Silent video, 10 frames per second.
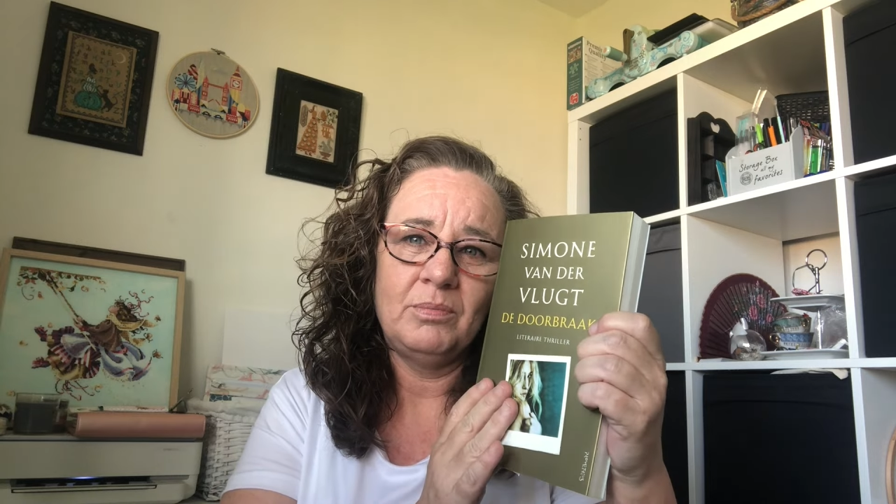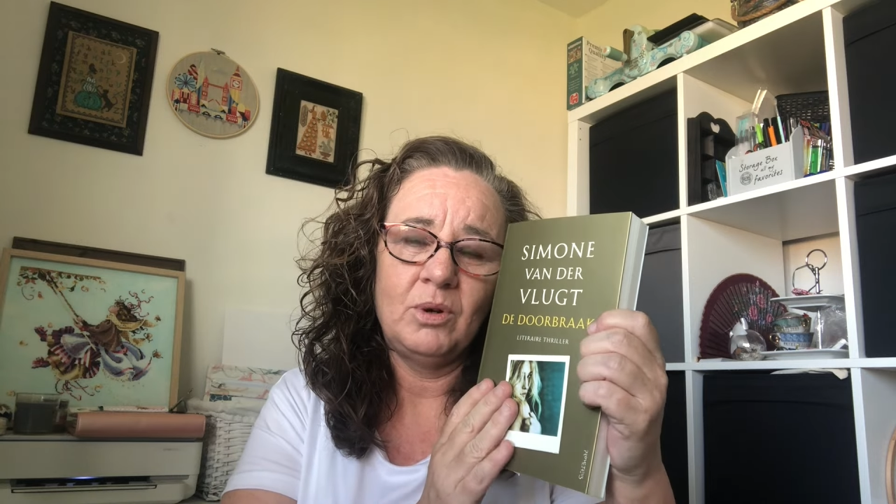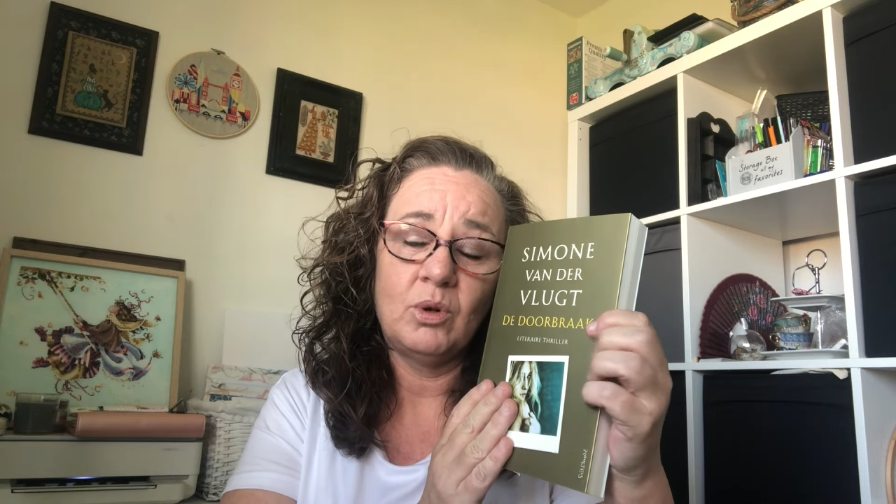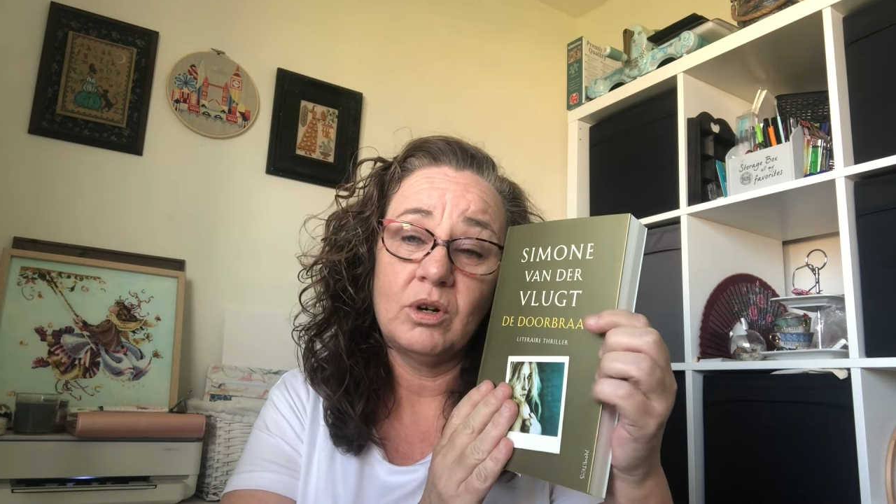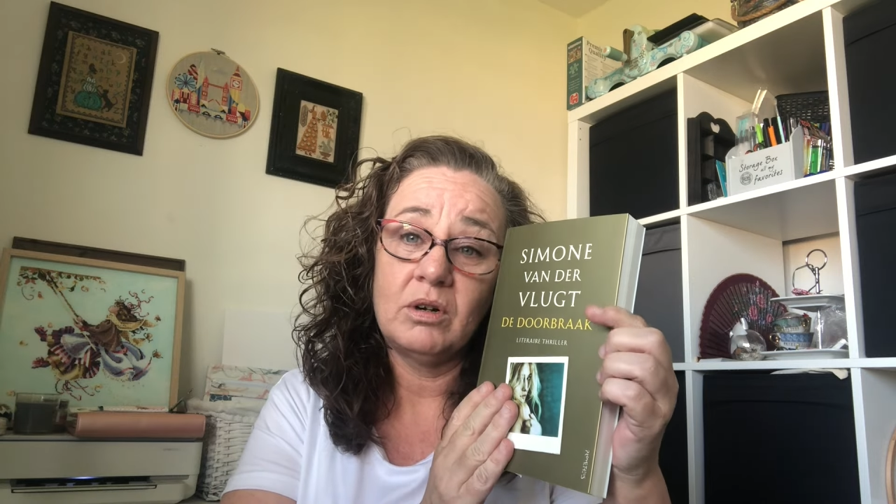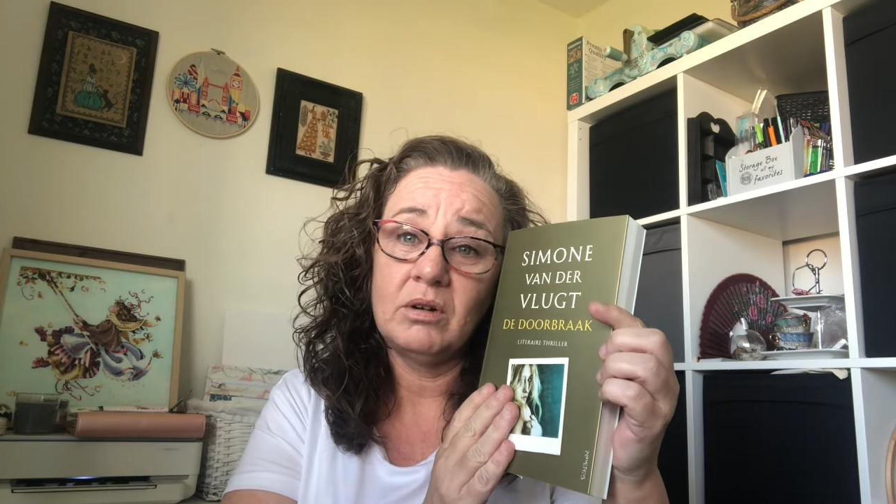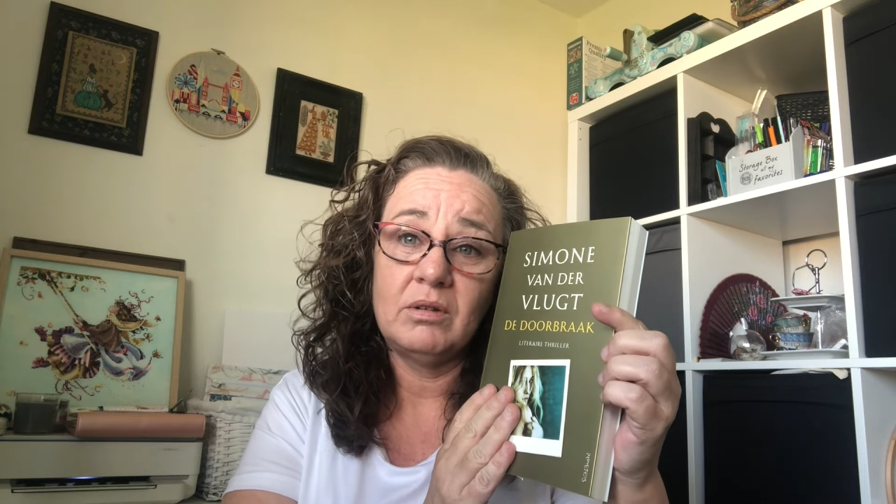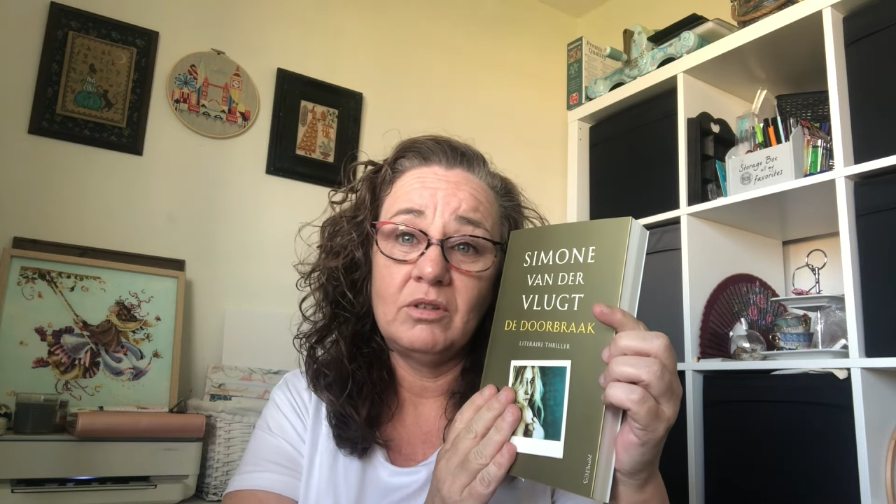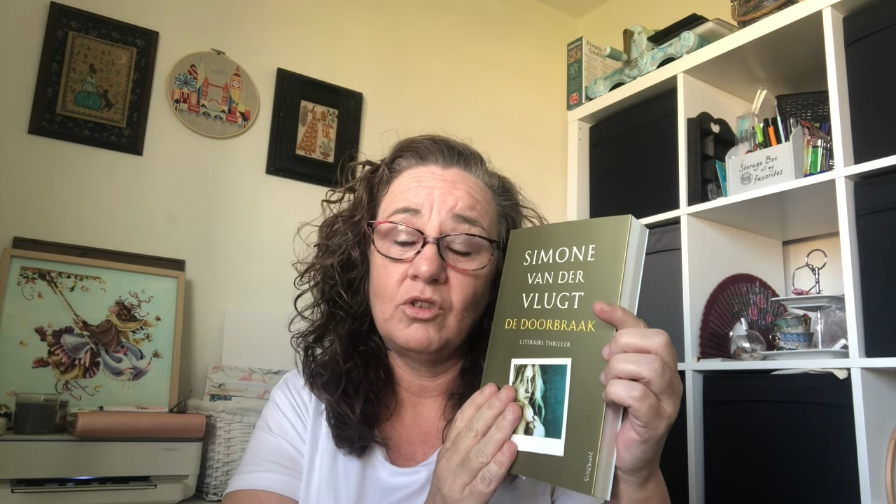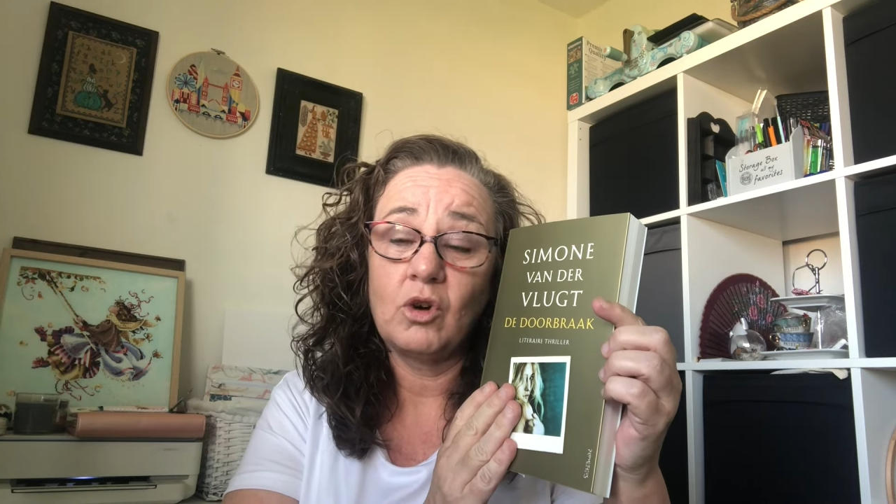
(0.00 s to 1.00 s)
or
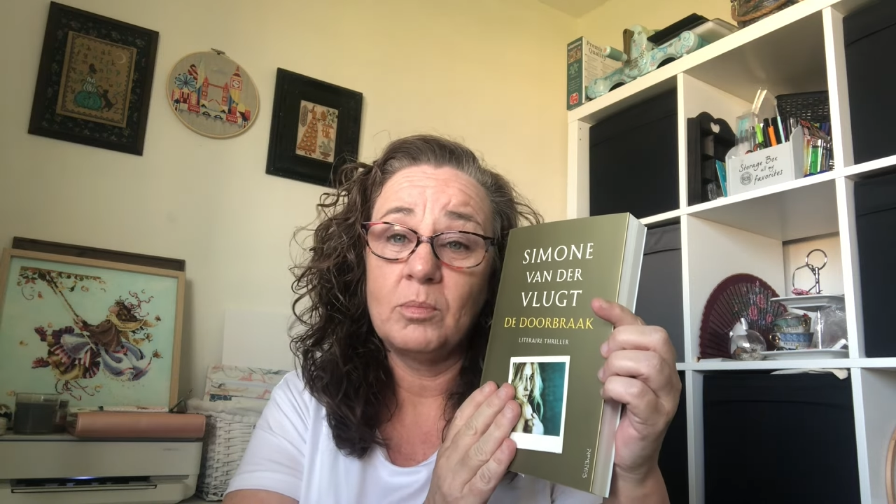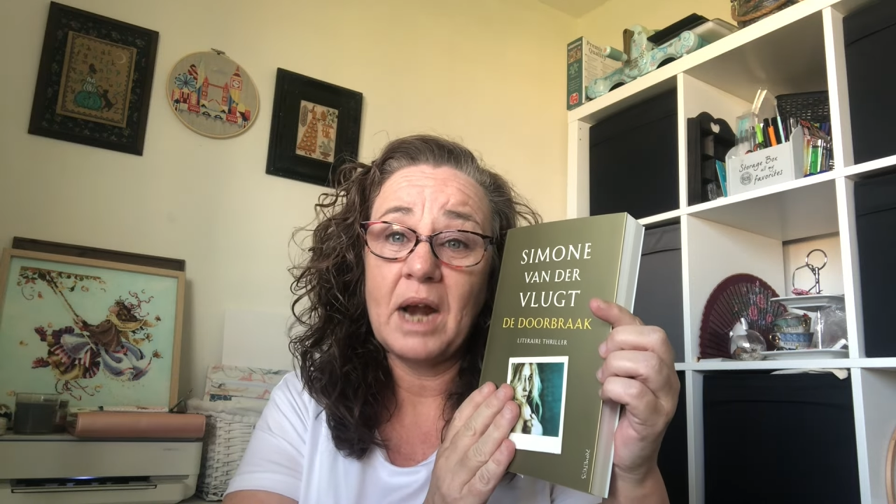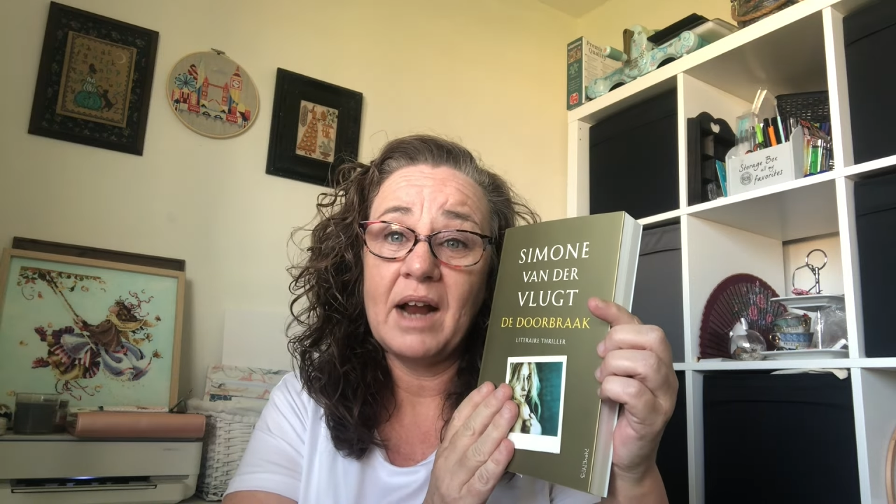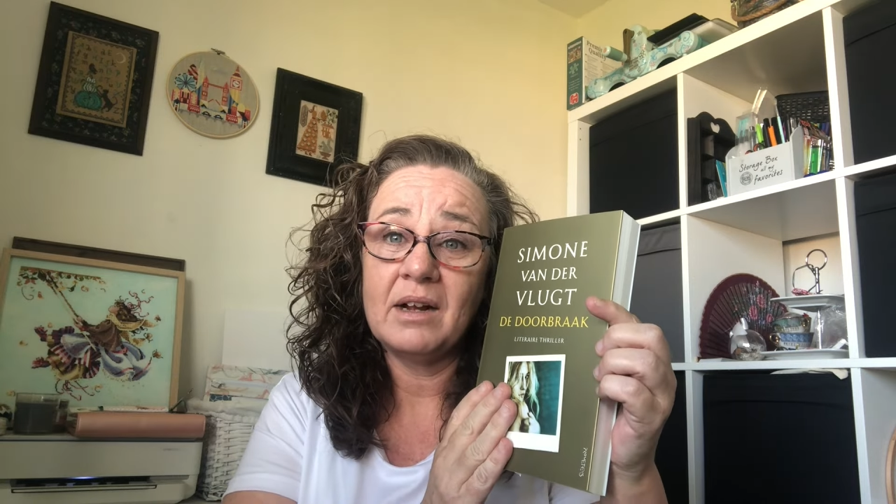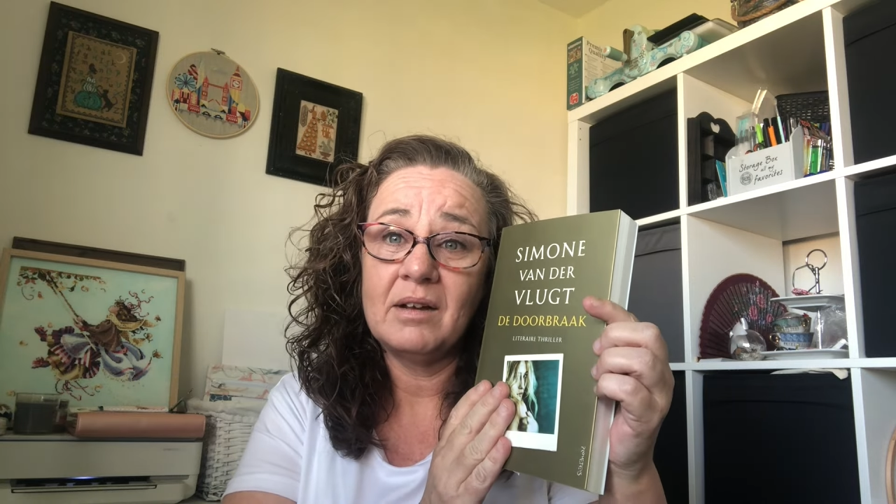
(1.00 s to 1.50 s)
the doorbraak.